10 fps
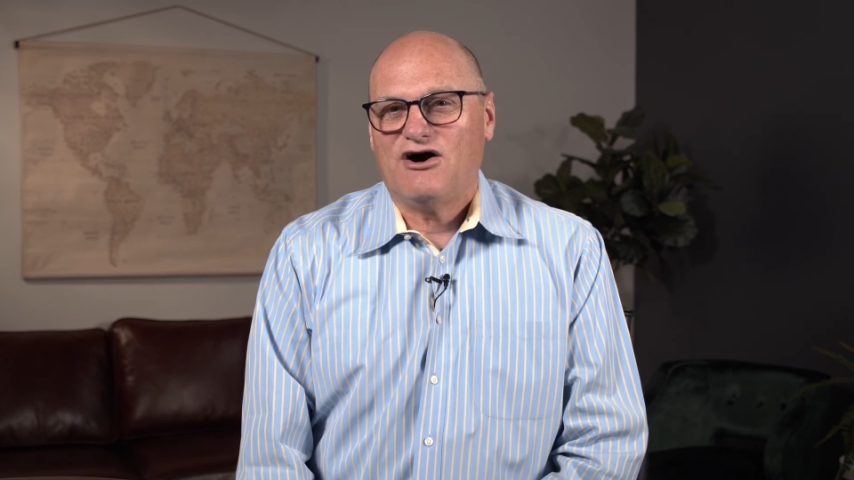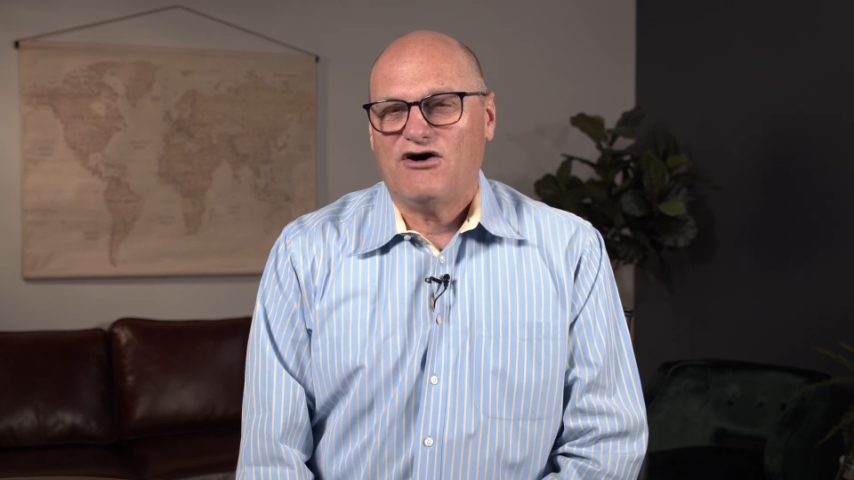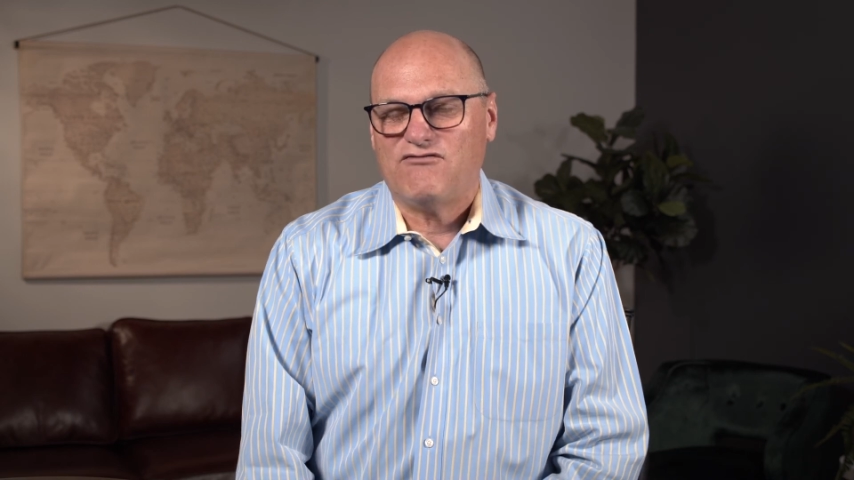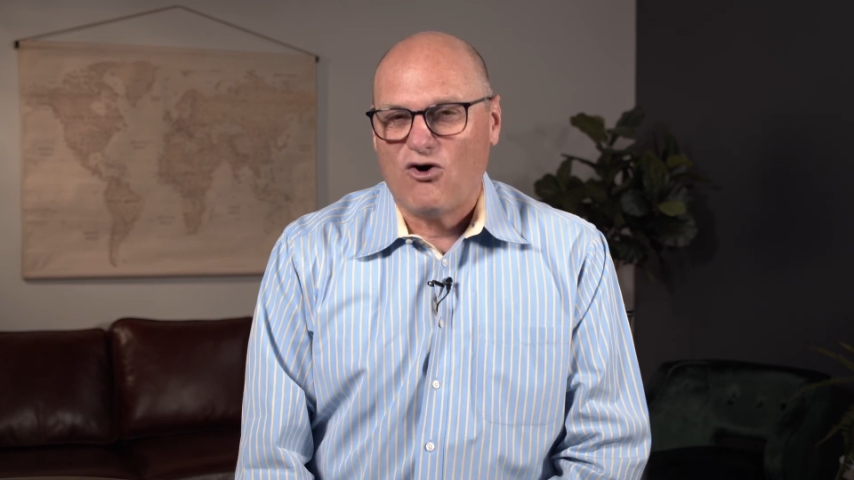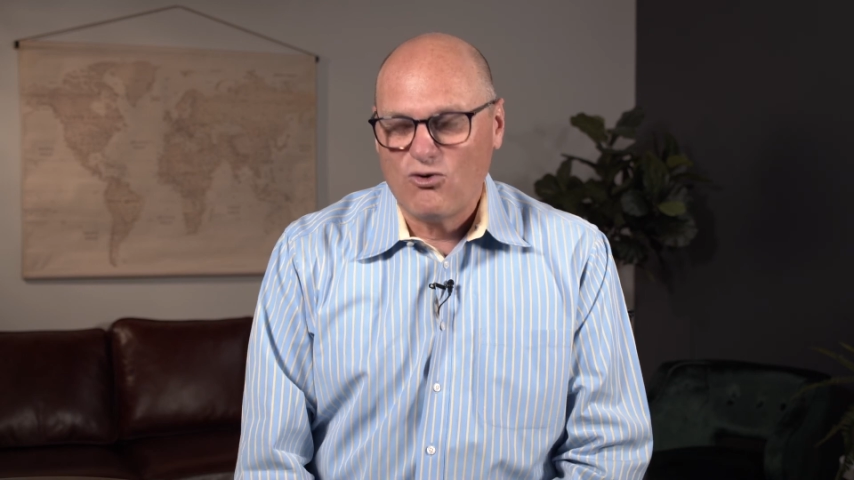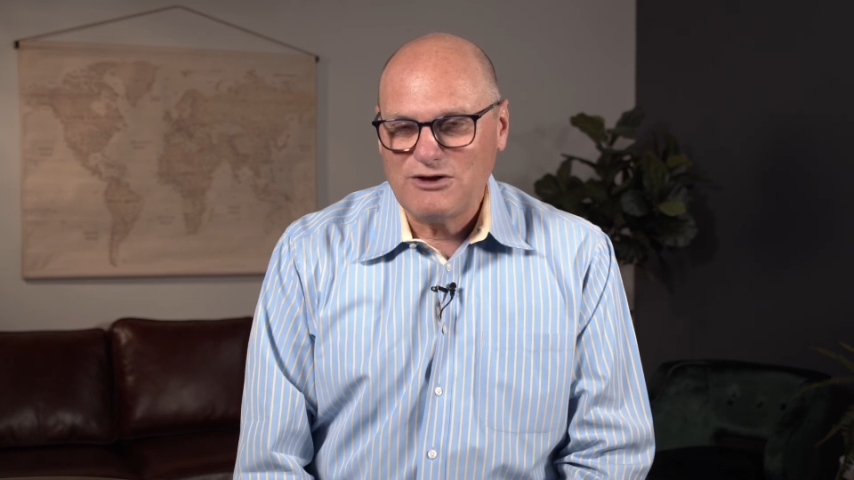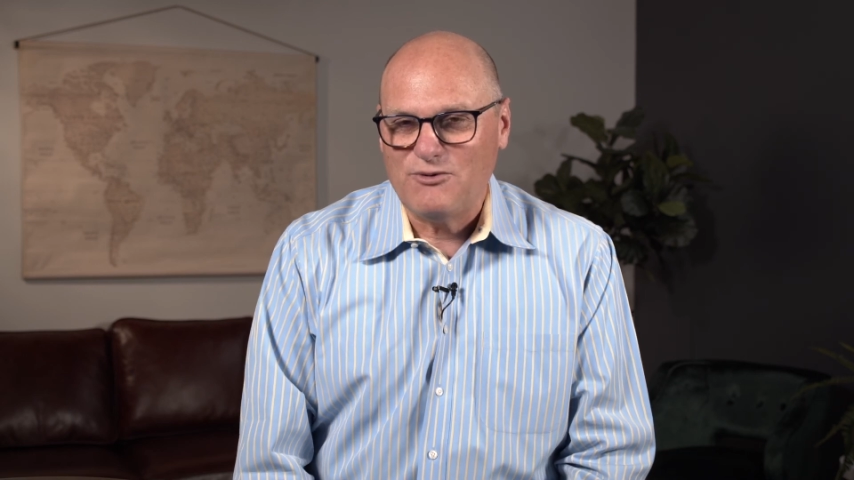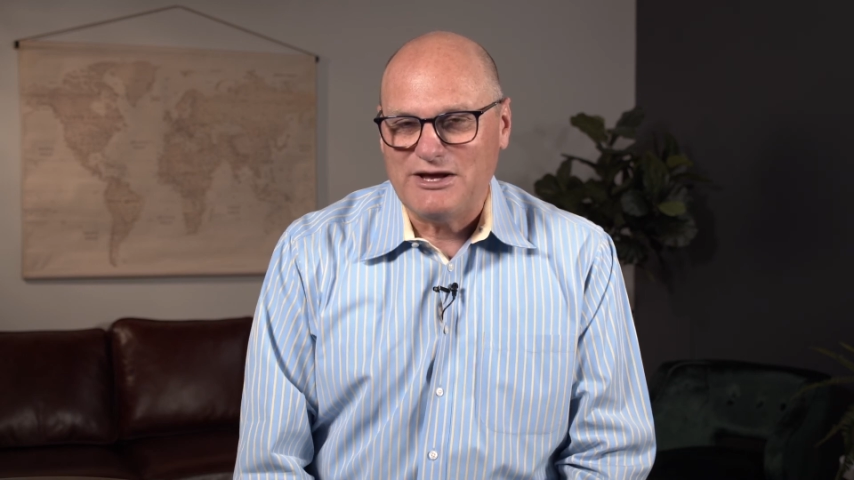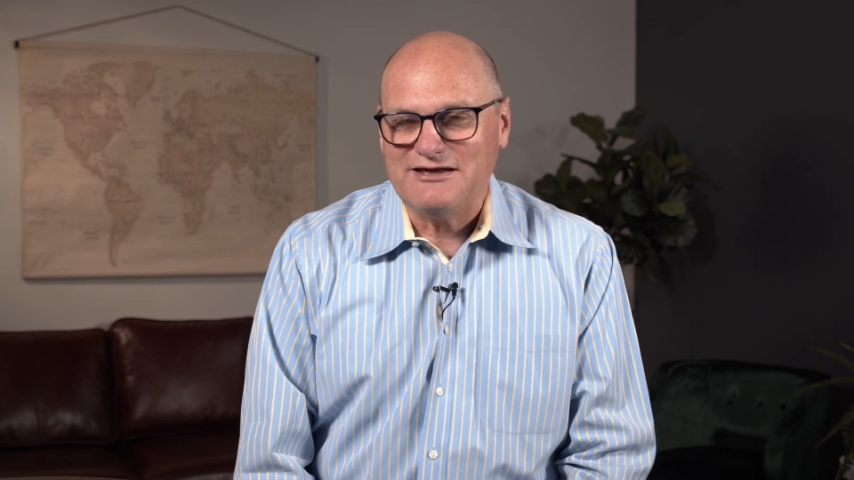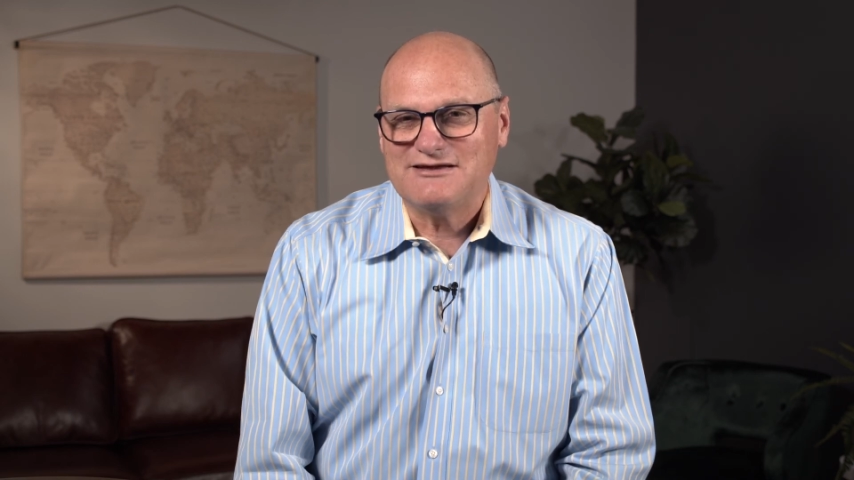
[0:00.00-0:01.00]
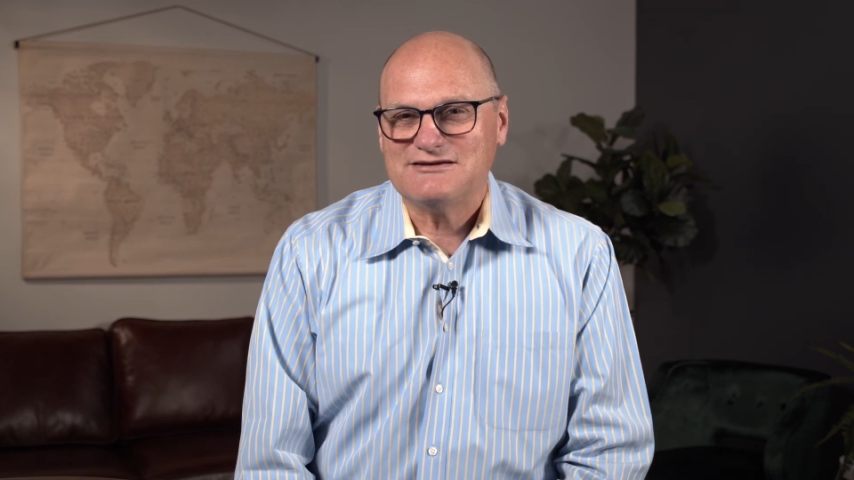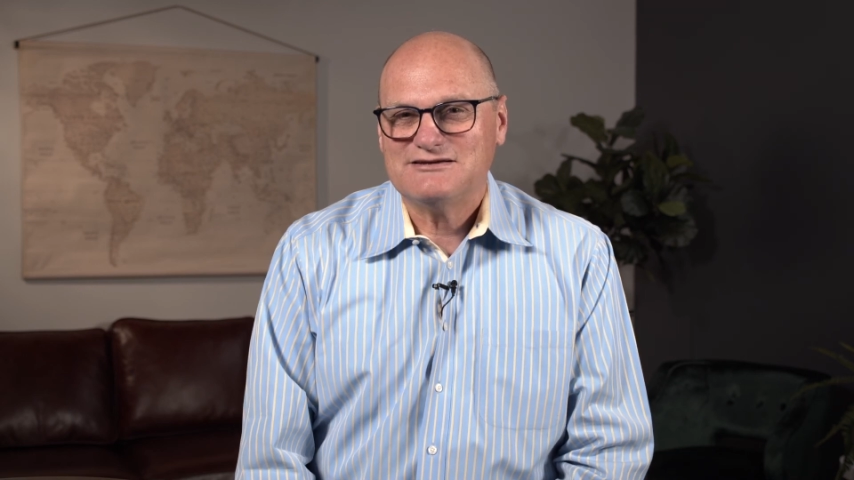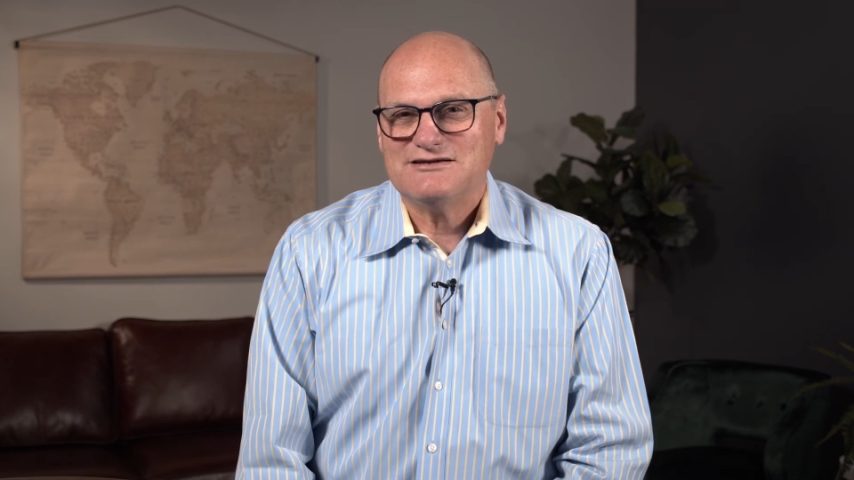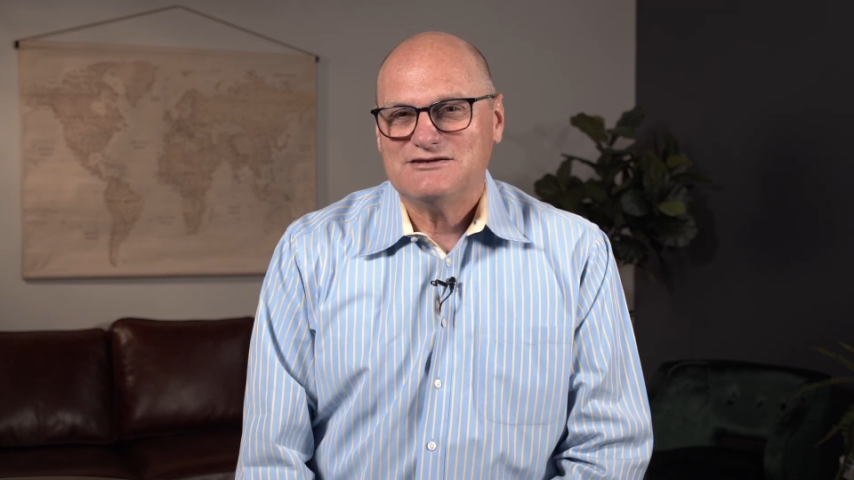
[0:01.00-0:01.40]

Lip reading: of Holy Week